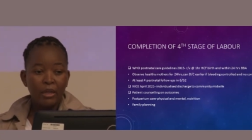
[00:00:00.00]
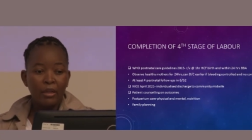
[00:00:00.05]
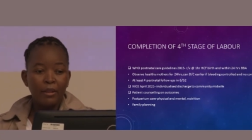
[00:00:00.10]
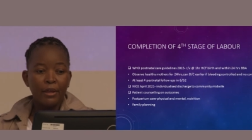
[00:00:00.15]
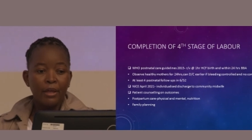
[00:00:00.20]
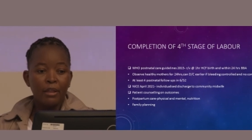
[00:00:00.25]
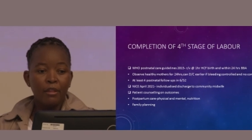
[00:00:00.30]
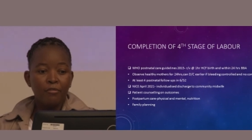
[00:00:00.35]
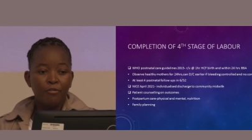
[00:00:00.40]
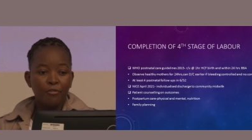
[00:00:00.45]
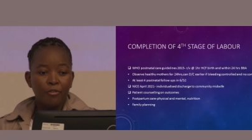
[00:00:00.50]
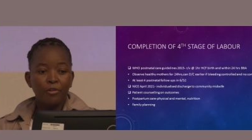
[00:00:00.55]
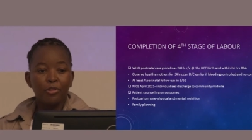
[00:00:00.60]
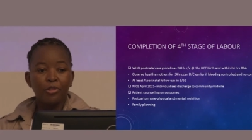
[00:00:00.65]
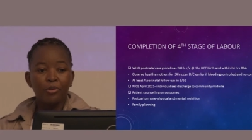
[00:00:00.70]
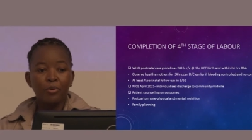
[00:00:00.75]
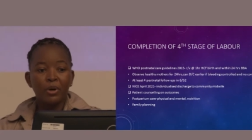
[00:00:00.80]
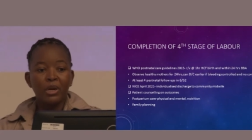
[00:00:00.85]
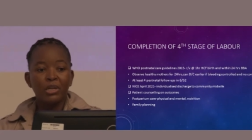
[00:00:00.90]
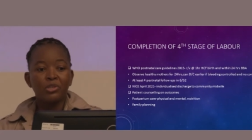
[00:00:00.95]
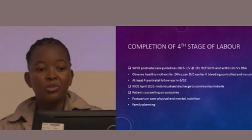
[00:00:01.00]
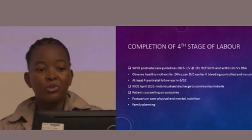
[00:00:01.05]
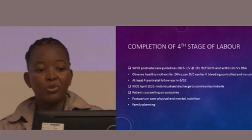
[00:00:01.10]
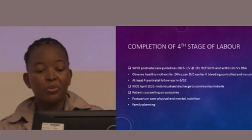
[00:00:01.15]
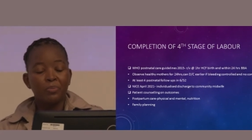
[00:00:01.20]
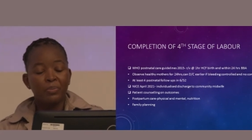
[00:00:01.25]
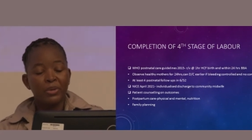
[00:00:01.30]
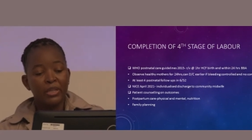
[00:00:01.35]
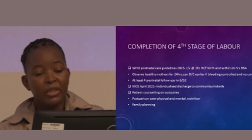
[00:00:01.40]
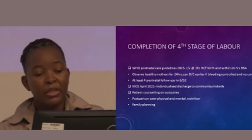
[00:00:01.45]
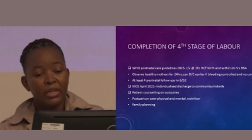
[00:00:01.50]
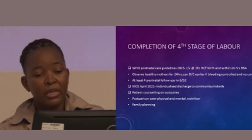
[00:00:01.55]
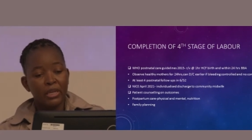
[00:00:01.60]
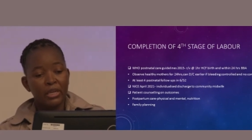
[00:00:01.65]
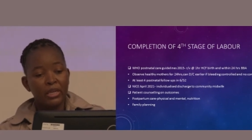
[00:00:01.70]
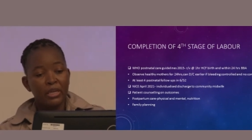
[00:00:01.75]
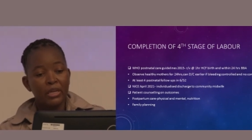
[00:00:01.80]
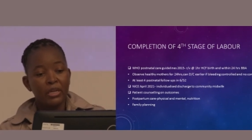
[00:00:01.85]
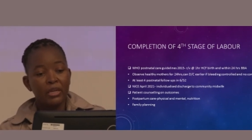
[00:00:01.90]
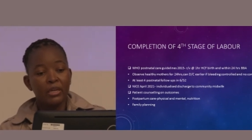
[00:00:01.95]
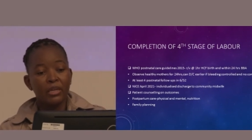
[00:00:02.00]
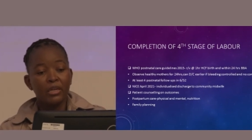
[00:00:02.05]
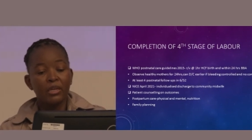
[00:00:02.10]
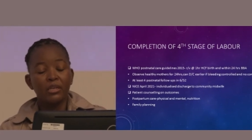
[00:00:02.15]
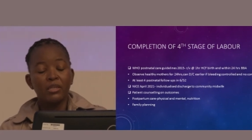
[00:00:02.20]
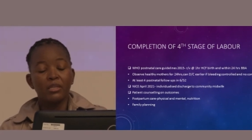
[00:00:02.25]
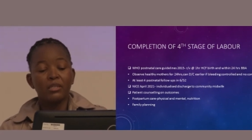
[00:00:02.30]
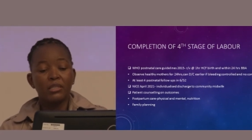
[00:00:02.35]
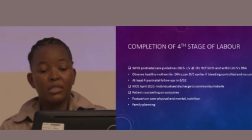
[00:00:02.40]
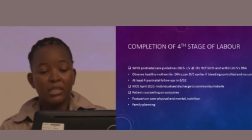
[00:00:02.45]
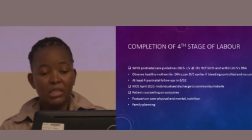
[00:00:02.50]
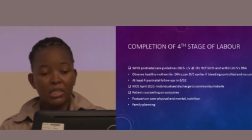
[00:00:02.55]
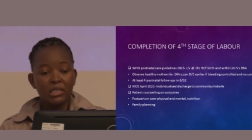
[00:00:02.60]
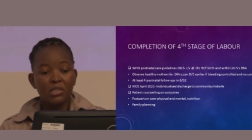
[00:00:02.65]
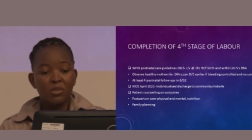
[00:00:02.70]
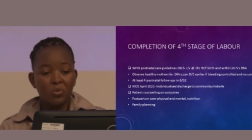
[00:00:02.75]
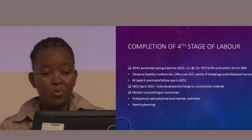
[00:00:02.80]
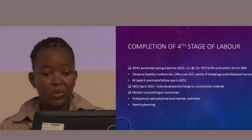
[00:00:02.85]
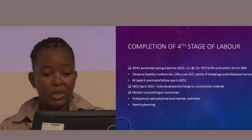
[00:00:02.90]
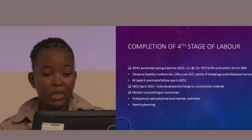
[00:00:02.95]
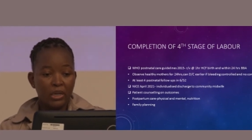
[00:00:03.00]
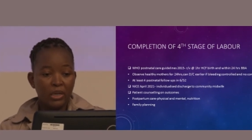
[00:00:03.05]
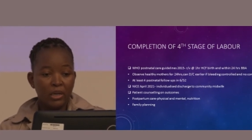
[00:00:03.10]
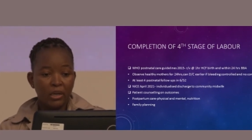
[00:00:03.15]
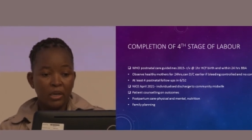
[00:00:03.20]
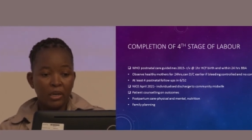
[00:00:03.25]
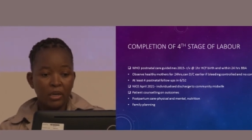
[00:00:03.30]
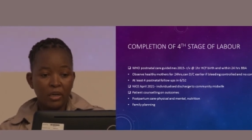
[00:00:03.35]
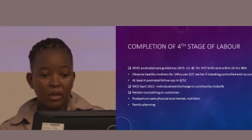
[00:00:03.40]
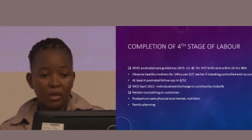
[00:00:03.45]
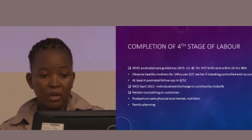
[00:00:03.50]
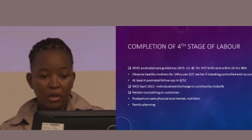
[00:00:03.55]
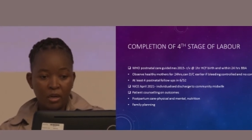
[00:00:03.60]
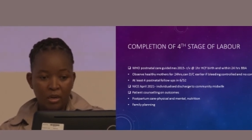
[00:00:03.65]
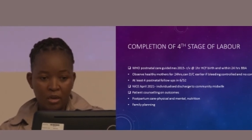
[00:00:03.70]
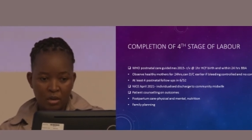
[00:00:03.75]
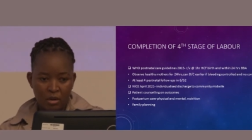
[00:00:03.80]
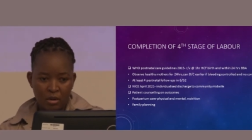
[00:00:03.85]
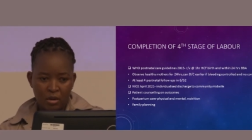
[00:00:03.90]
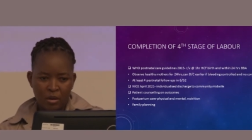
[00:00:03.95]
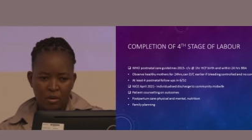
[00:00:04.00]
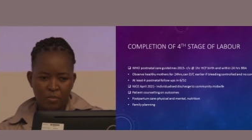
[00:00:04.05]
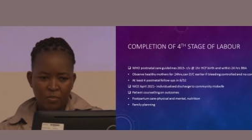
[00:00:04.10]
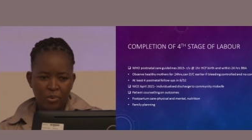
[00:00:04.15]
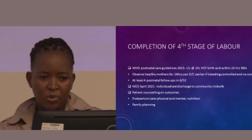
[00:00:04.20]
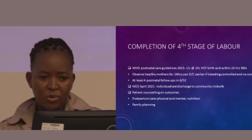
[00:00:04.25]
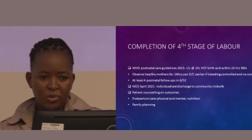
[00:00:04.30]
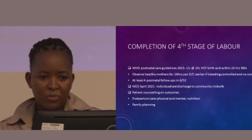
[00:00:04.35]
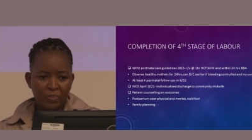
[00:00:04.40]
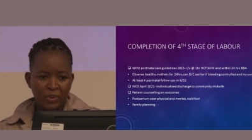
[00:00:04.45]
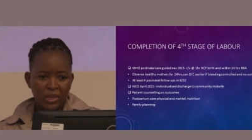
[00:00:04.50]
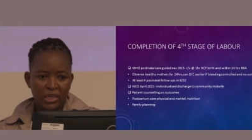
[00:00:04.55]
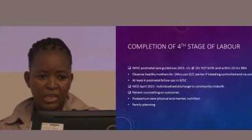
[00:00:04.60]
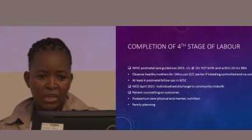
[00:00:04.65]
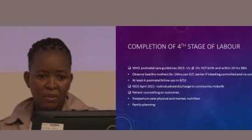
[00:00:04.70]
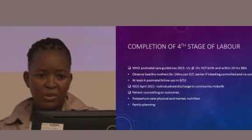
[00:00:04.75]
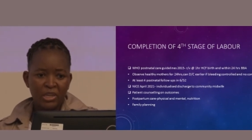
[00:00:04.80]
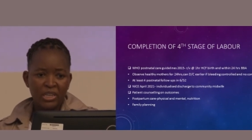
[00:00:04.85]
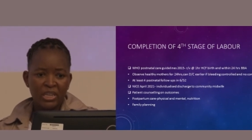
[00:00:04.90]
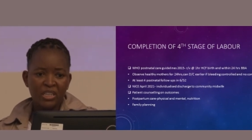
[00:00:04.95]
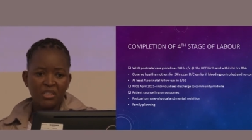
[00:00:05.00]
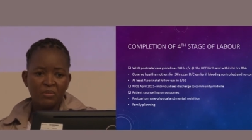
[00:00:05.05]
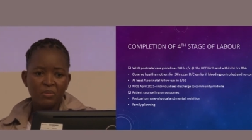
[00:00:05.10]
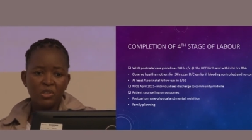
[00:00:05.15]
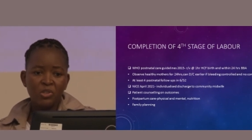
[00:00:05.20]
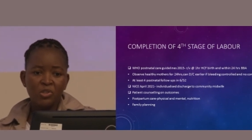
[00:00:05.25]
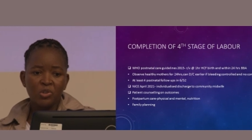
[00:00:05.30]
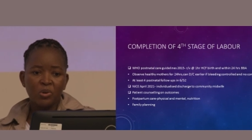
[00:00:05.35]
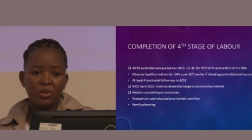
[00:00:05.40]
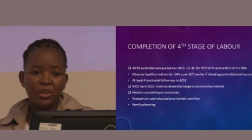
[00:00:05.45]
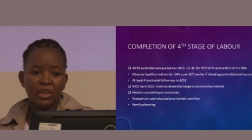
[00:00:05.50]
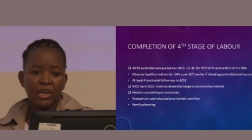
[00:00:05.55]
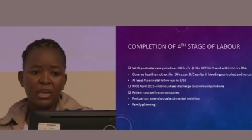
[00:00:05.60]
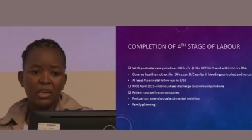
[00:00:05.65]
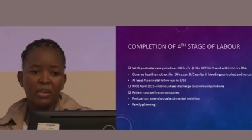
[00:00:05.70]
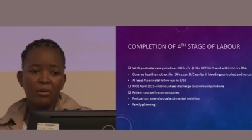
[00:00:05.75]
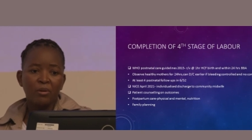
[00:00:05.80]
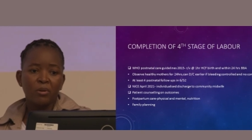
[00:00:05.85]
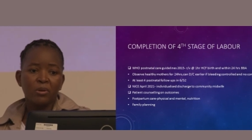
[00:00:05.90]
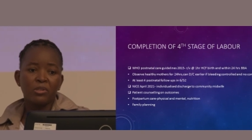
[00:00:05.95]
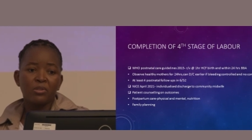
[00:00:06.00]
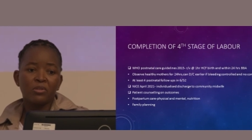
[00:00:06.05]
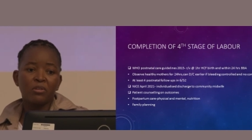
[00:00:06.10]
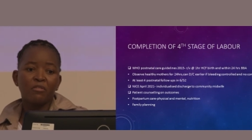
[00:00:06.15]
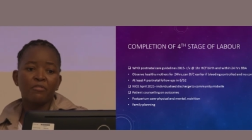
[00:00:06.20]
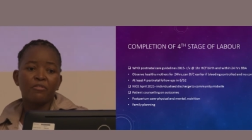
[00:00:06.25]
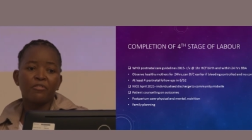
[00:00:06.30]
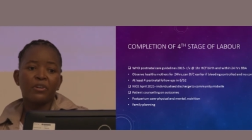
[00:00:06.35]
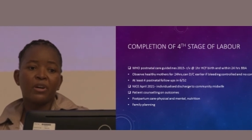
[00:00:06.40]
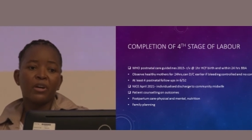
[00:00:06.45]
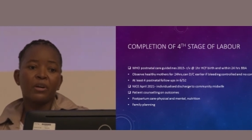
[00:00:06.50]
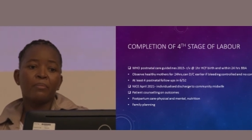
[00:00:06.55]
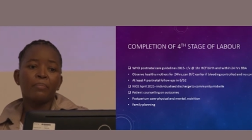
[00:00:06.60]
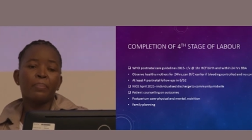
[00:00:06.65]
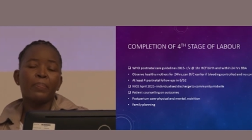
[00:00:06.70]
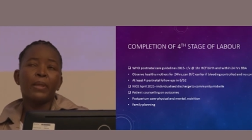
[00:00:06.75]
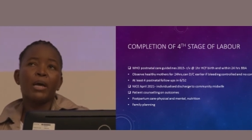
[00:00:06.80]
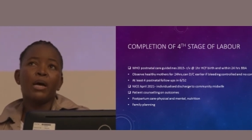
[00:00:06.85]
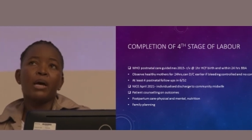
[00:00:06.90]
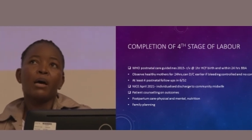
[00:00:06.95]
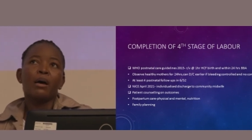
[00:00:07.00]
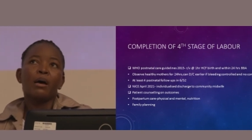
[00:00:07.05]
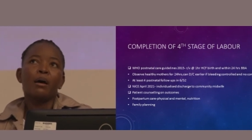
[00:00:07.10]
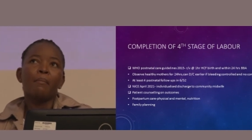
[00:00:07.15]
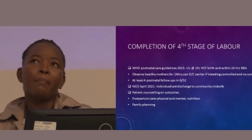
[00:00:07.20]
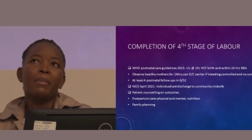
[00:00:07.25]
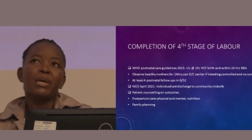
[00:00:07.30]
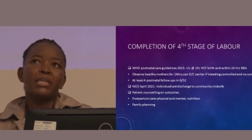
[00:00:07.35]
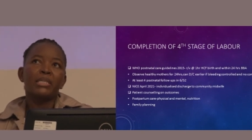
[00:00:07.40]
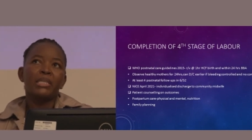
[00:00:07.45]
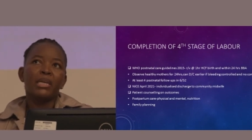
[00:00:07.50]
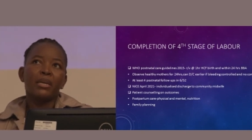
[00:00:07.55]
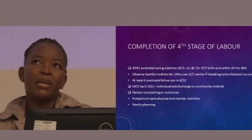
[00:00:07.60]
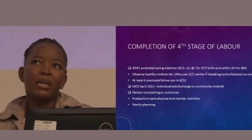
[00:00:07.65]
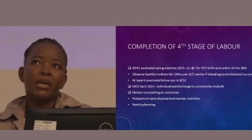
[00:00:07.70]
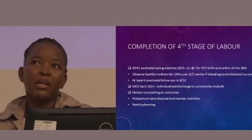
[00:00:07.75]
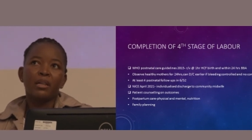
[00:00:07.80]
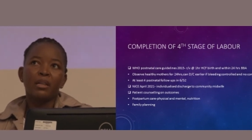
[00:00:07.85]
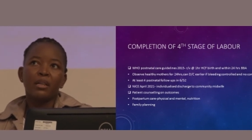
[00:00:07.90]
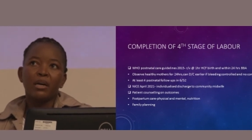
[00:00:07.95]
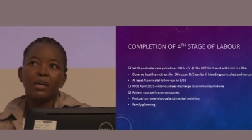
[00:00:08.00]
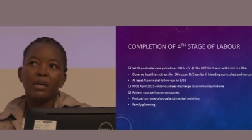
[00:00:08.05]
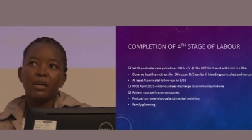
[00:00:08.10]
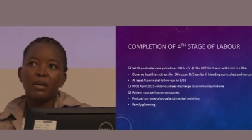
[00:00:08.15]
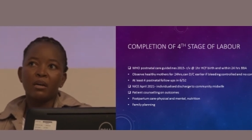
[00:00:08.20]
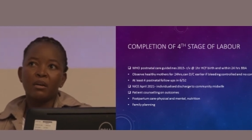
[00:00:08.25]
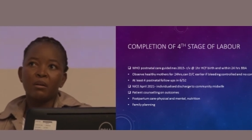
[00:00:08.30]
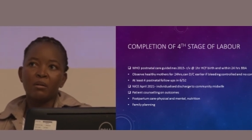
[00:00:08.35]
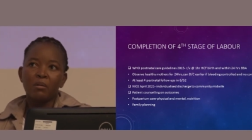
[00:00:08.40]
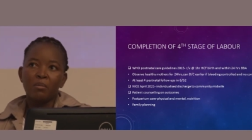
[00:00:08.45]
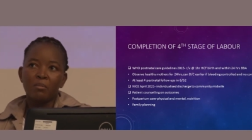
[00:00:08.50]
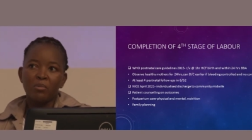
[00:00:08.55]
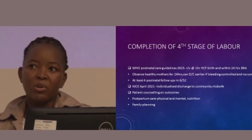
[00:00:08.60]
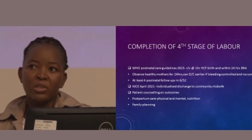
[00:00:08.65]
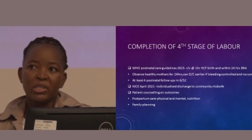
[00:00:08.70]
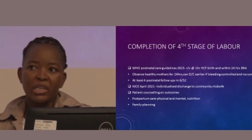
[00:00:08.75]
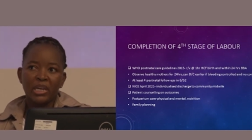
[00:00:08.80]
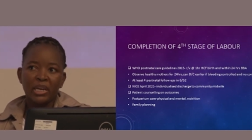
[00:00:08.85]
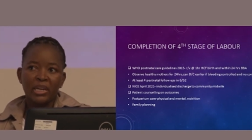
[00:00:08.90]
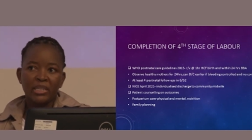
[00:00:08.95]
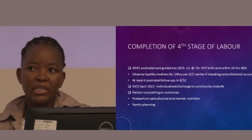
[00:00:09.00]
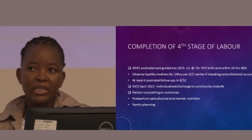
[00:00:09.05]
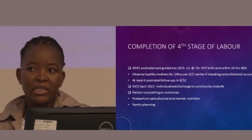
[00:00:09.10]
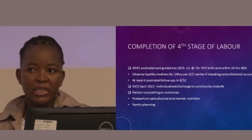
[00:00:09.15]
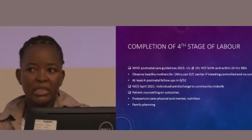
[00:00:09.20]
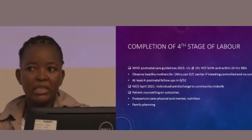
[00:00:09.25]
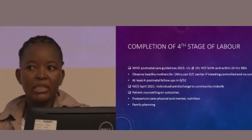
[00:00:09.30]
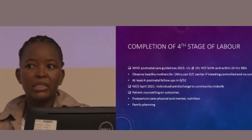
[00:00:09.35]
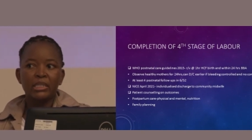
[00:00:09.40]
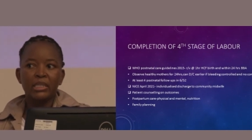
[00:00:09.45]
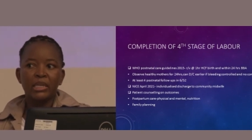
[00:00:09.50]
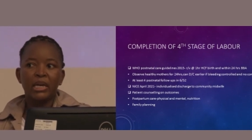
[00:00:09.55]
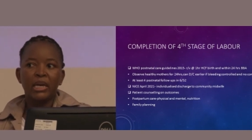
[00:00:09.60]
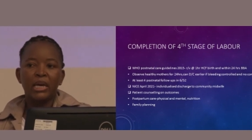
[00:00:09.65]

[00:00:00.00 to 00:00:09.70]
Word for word: Then the fourth one should be the six-week uh, postpartum. It has been shown that lots of uh, maternal uh, mortalities